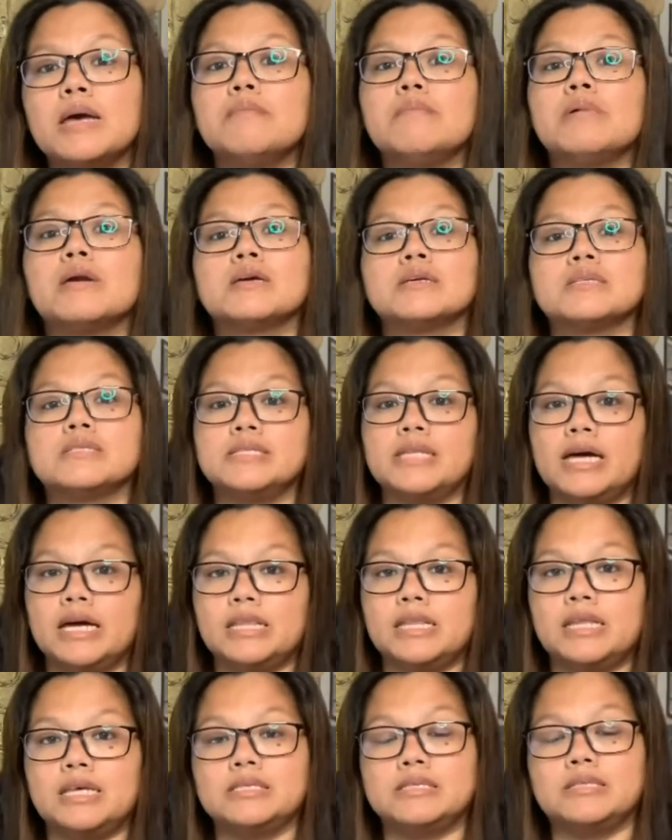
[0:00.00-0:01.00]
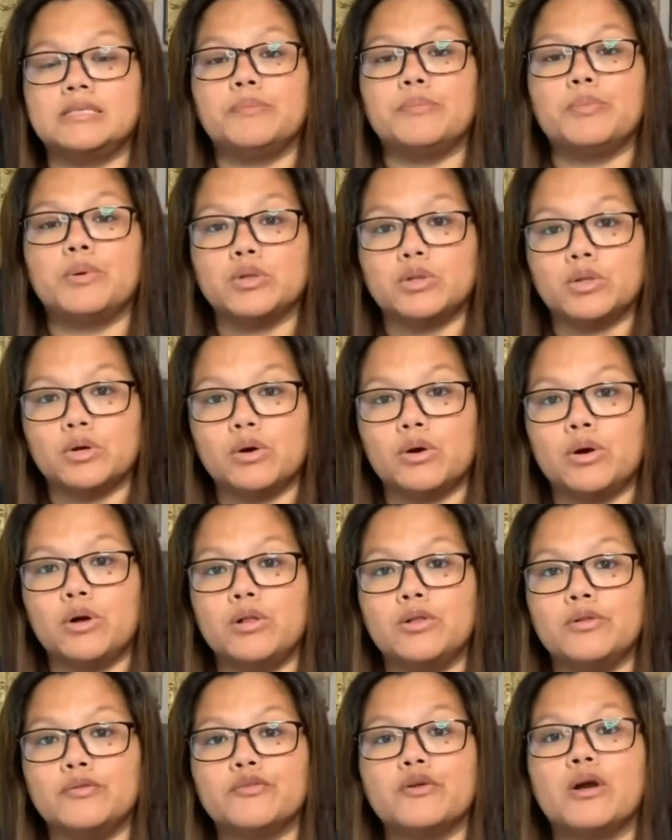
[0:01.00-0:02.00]
because that is the
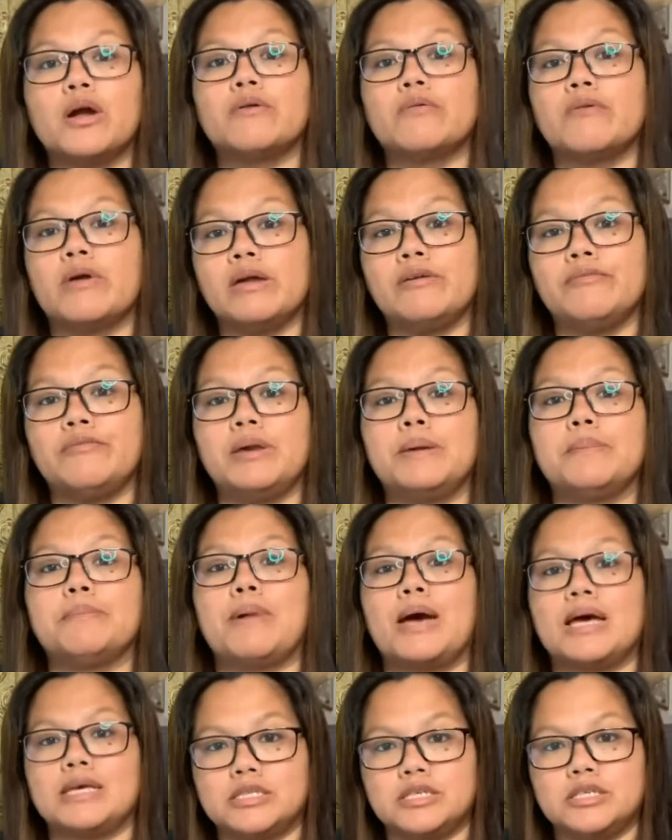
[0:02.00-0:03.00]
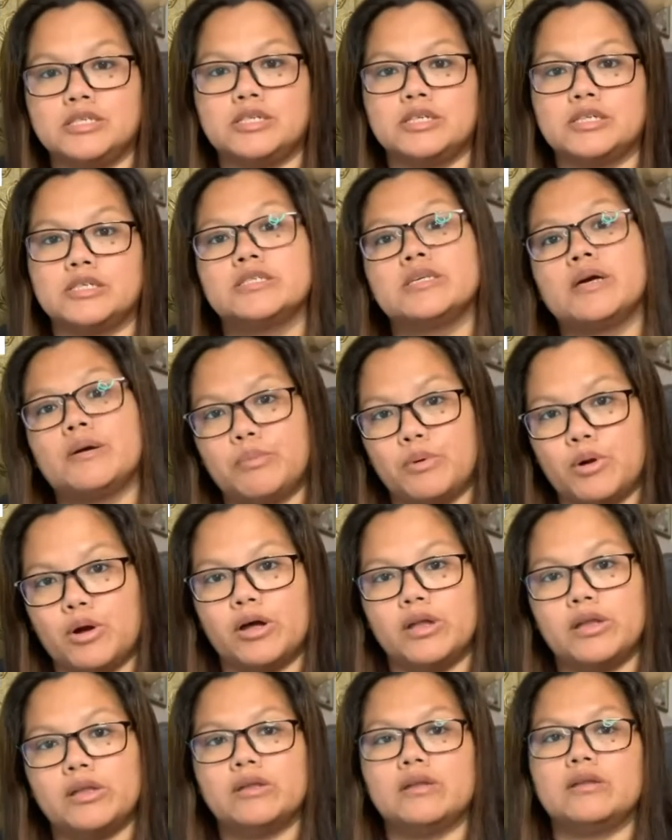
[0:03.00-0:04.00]
protocol for arriving passengers
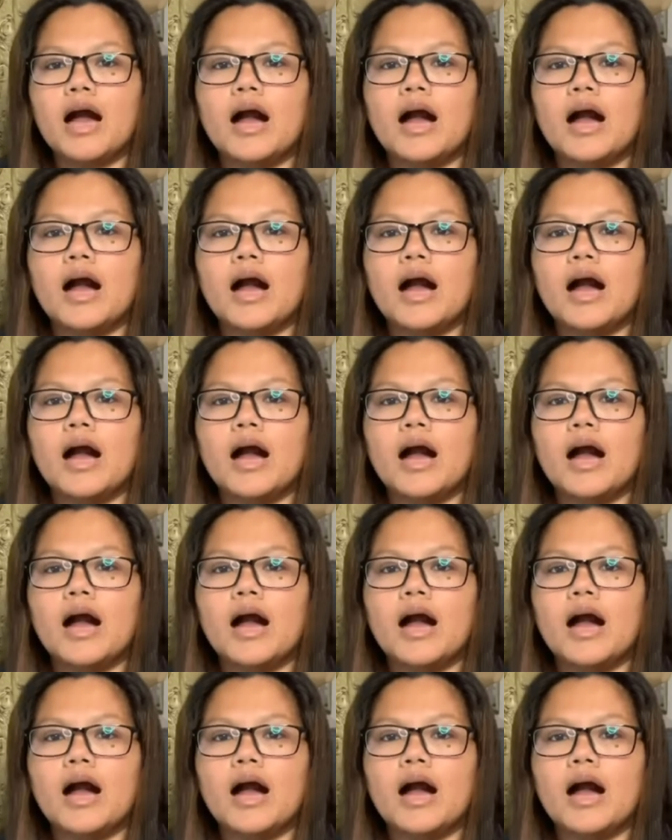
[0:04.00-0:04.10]
abroad.